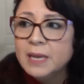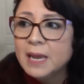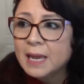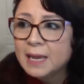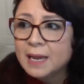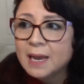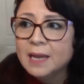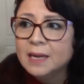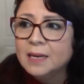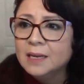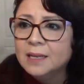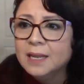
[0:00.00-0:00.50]
I
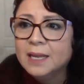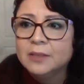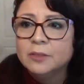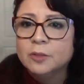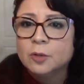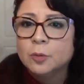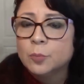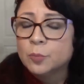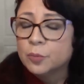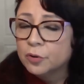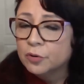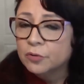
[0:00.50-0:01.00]
kind of like
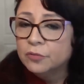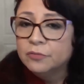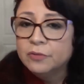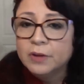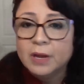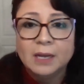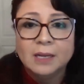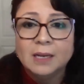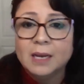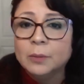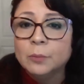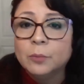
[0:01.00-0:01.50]
their
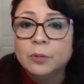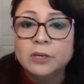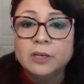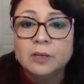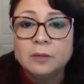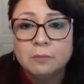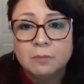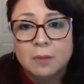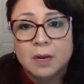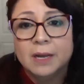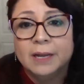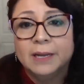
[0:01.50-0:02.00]
profile. I wouldn't
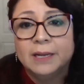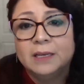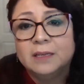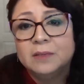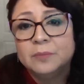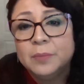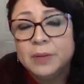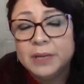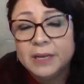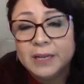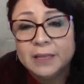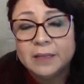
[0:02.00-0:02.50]
mind
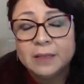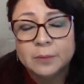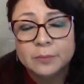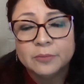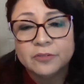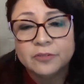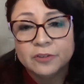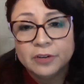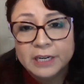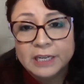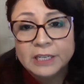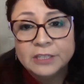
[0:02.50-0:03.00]
meeting them
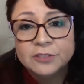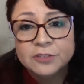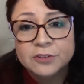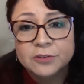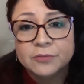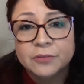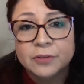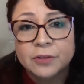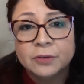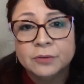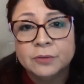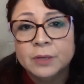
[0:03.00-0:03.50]
for an
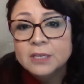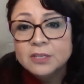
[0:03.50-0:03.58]
interview."